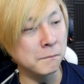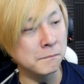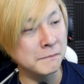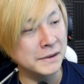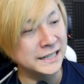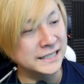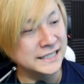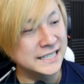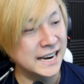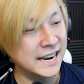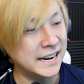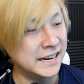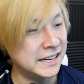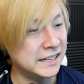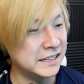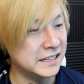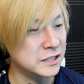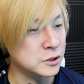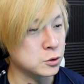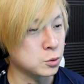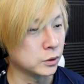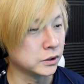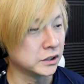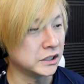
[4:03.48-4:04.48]
maintaining
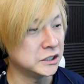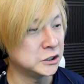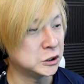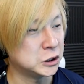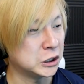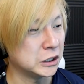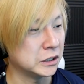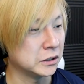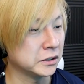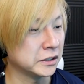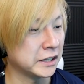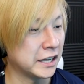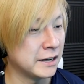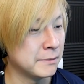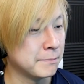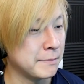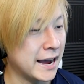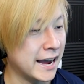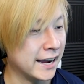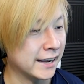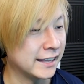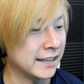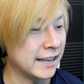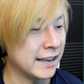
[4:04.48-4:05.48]
this really chill, laid
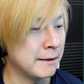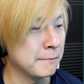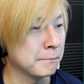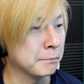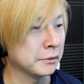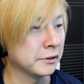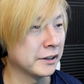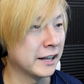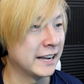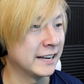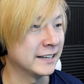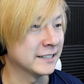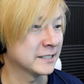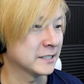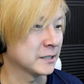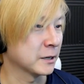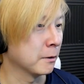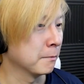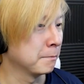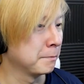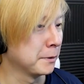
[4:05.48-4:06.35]
back gameplay. So